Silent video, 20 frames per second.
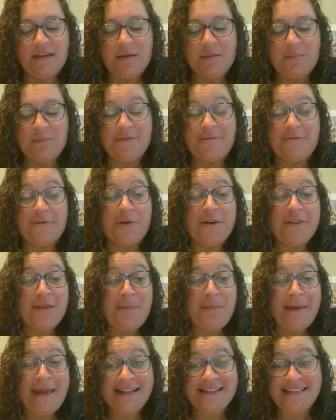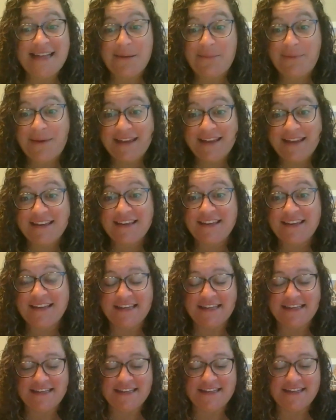Before the pandemic,
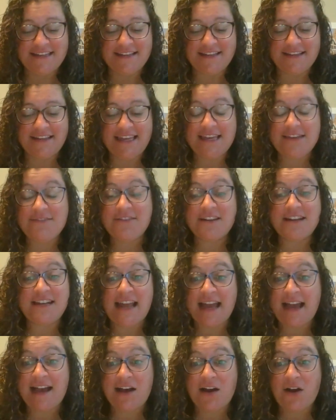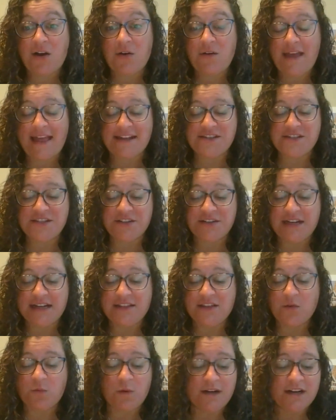even now and during
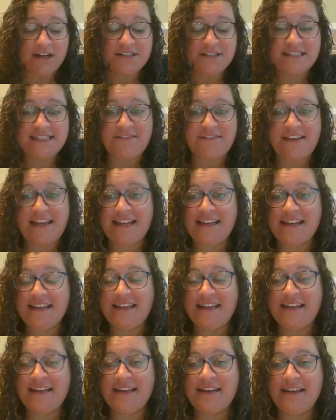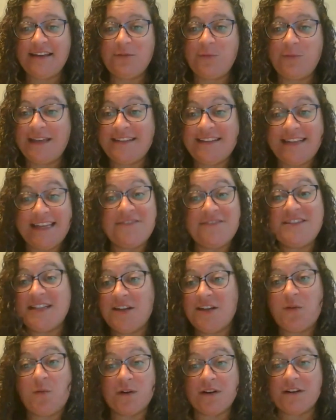the worst of it, we lived in
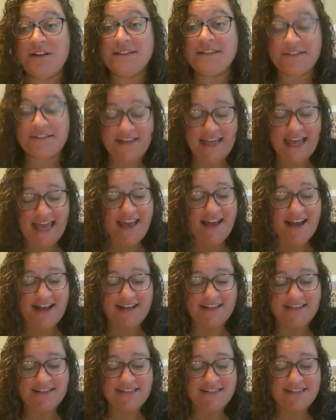a world of chaos.